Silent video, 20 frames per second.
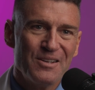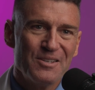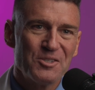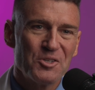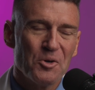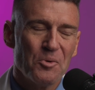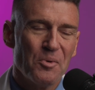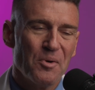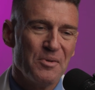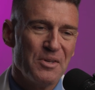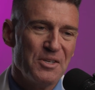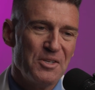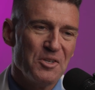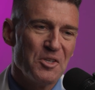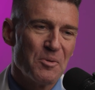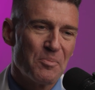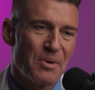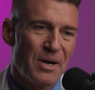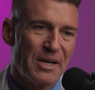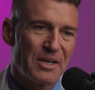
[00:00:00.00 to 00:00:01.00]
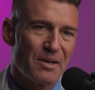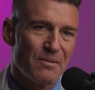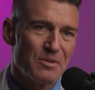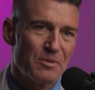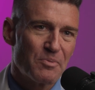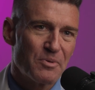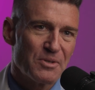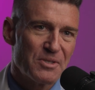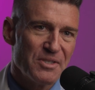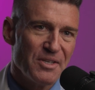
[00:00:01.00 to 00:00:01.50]
So when you do the
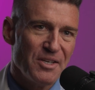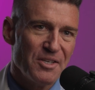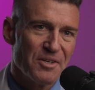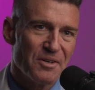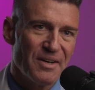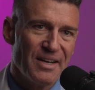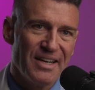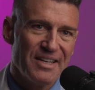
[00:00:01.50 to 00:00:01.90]
BRITEGUMS procedure,